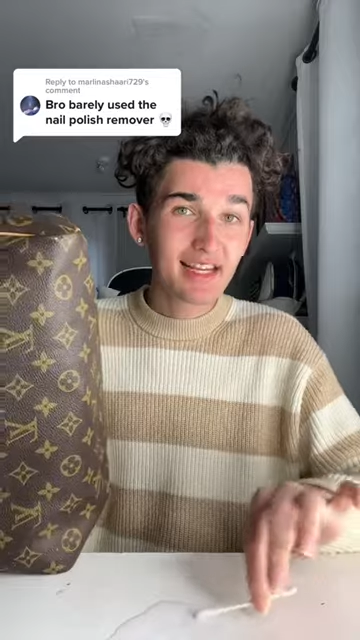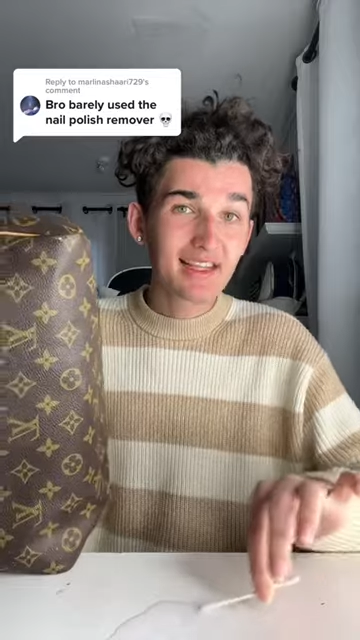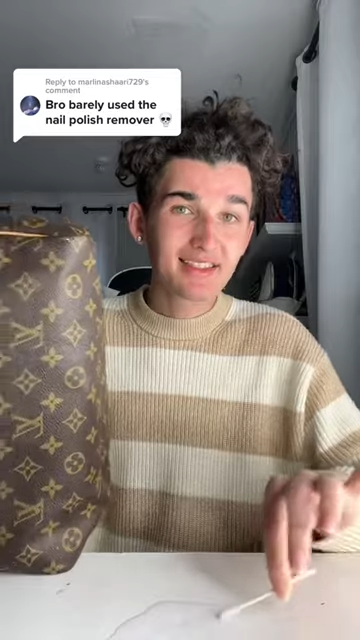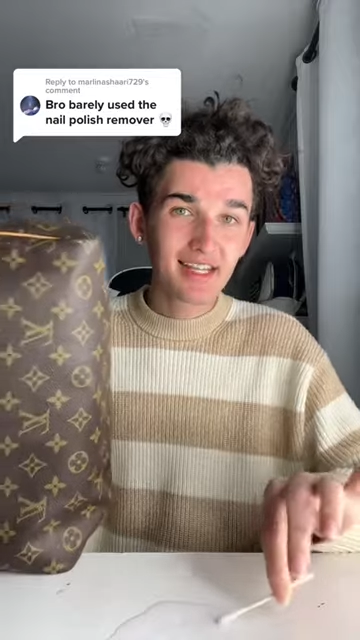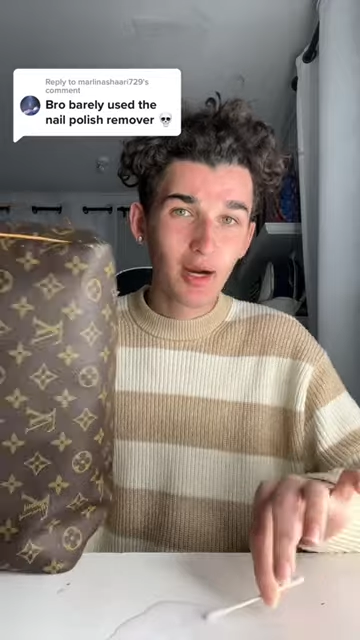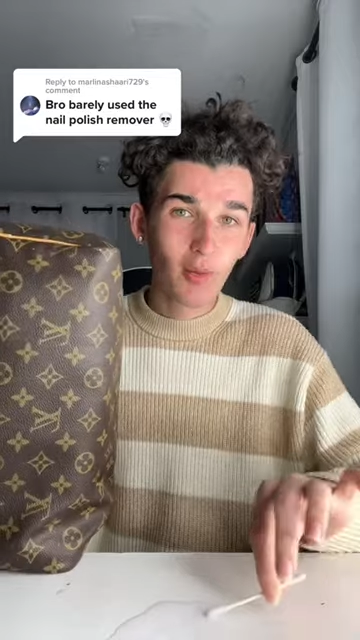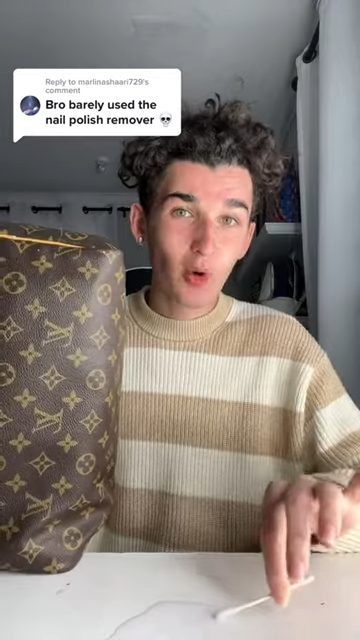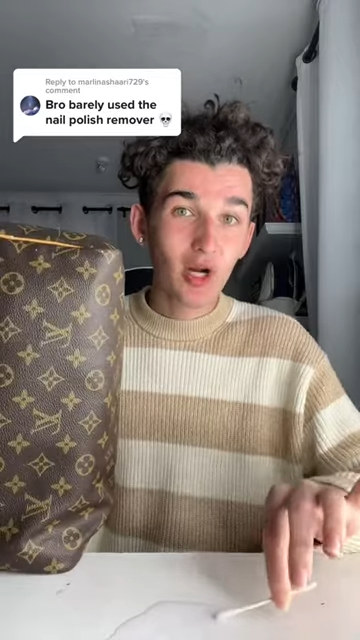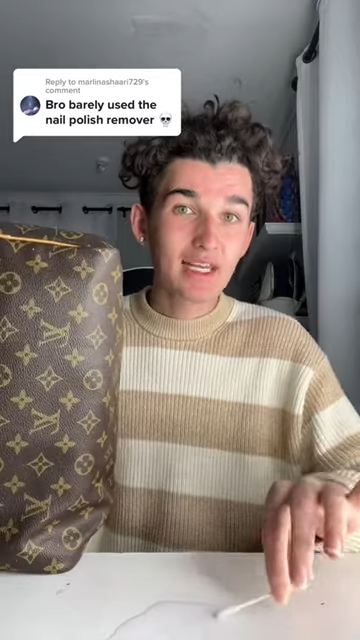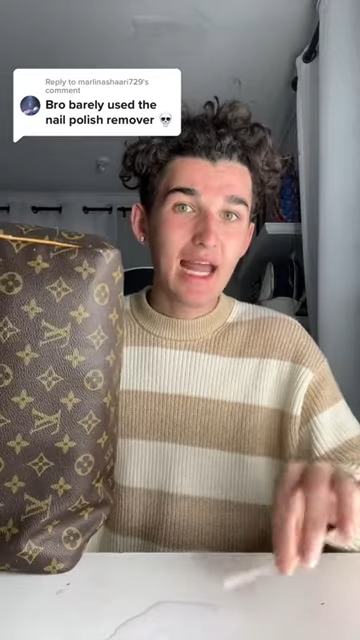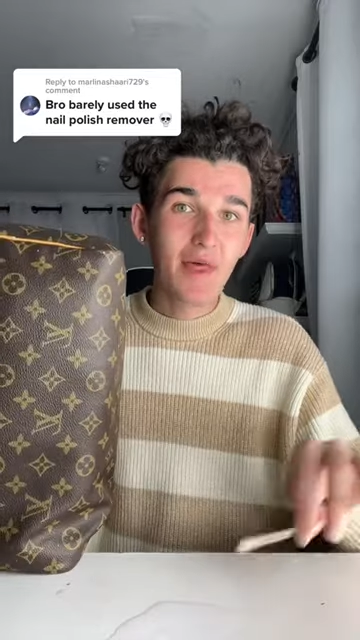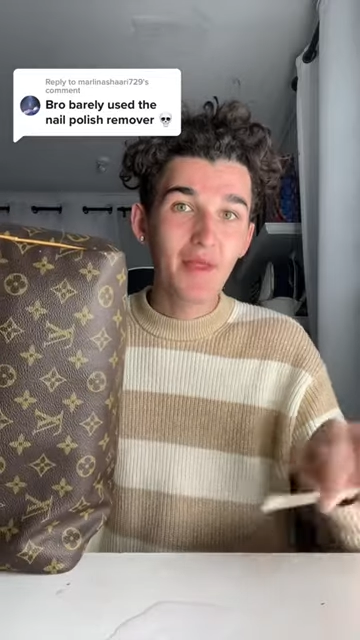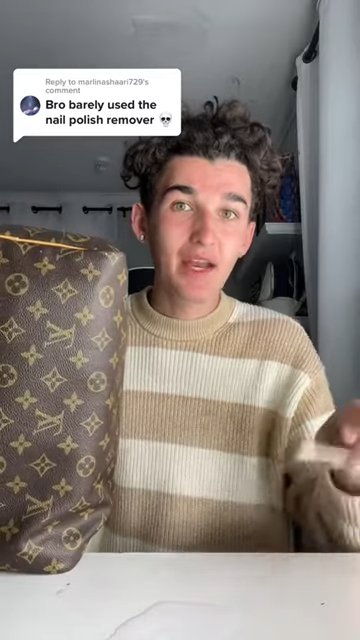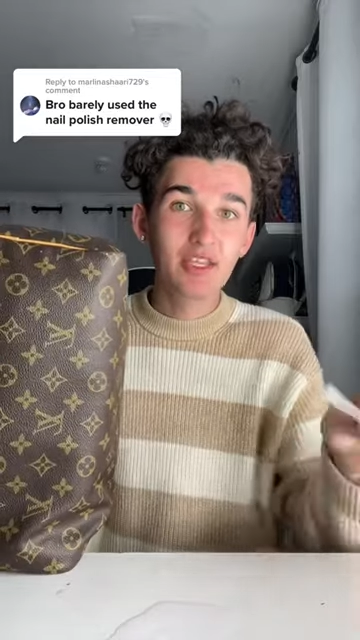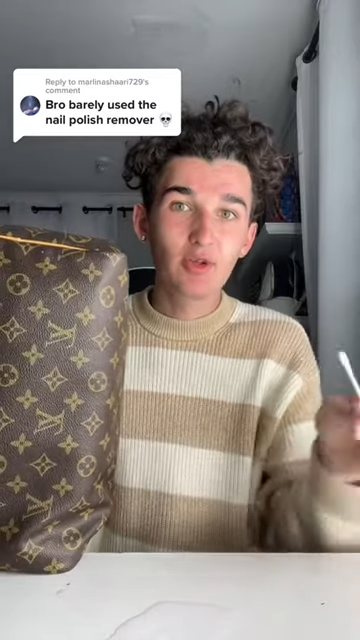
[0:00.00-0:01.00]
it's going to work now
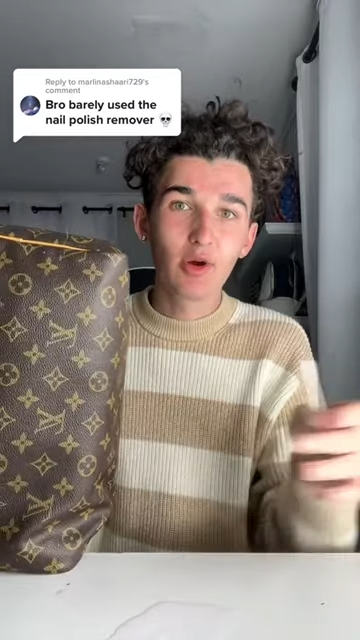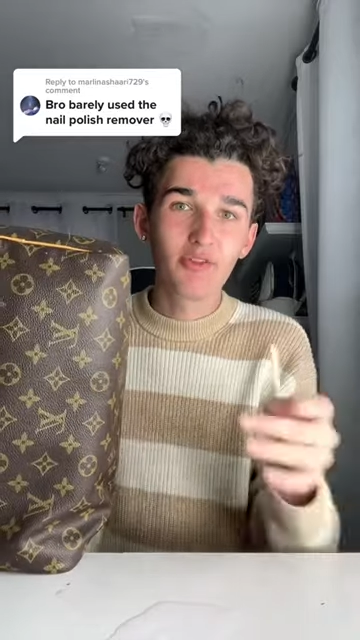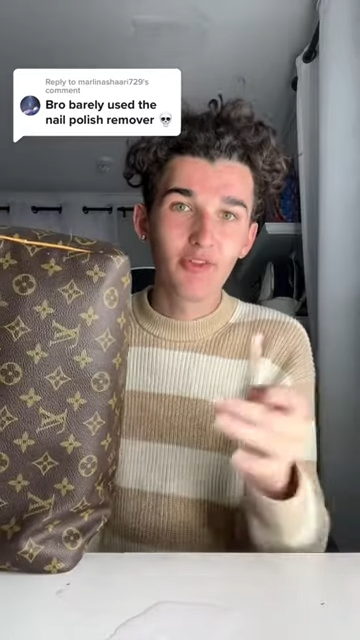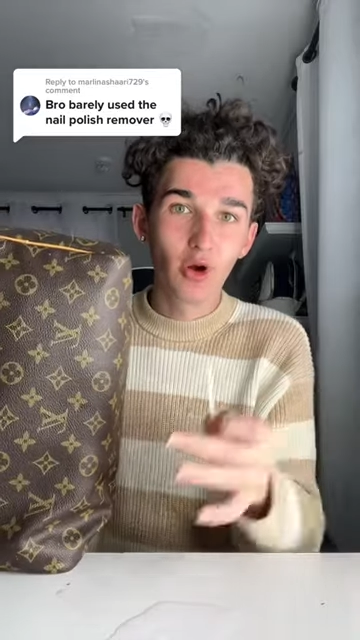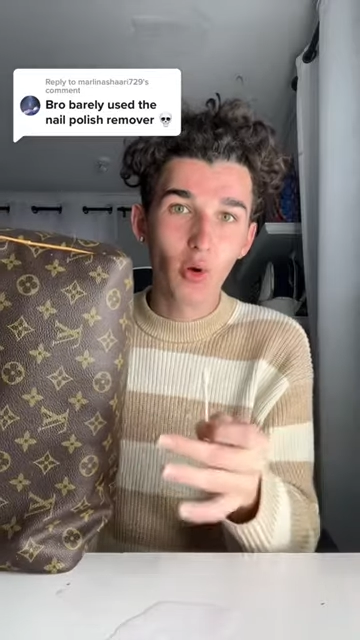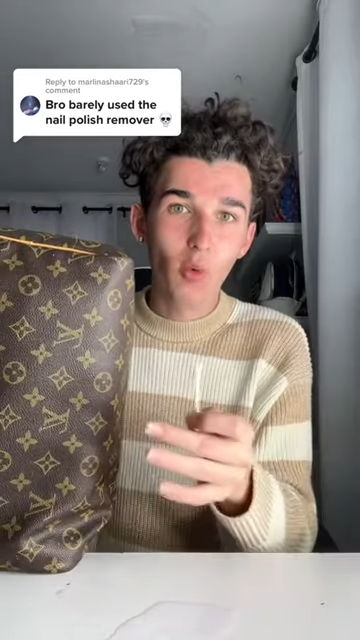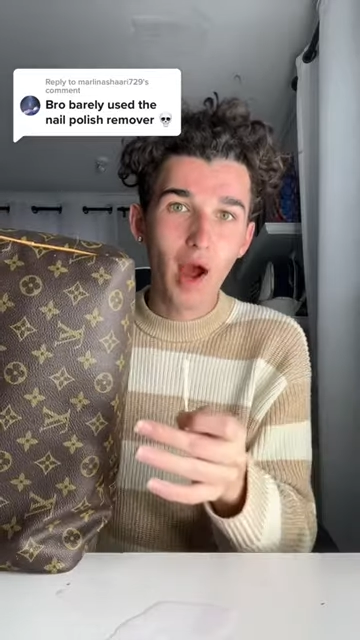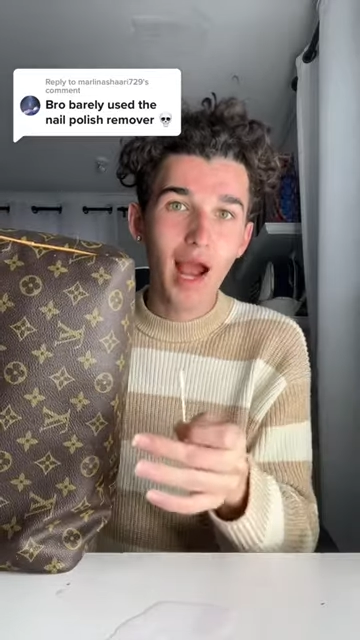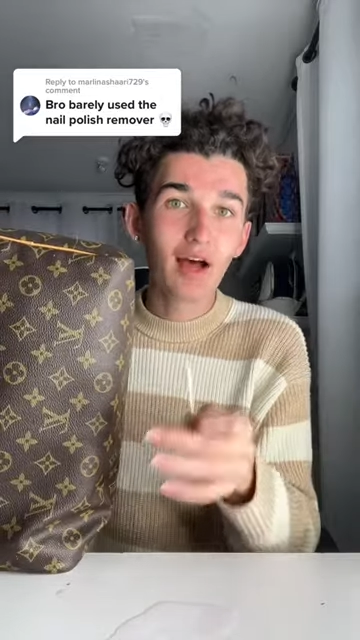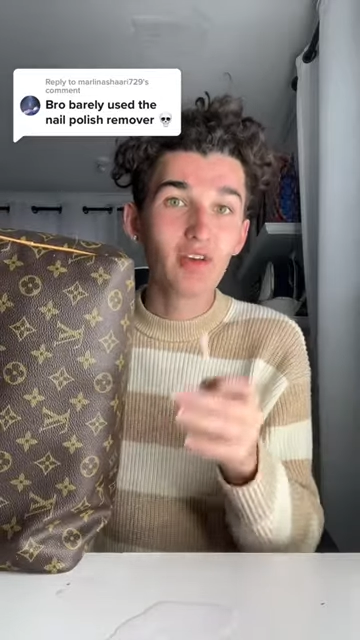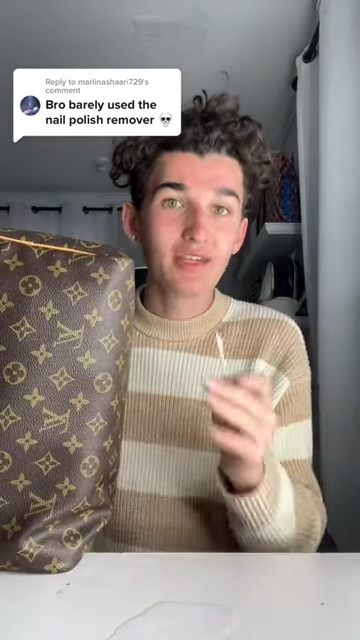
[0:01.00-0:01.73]
that I do it for a while?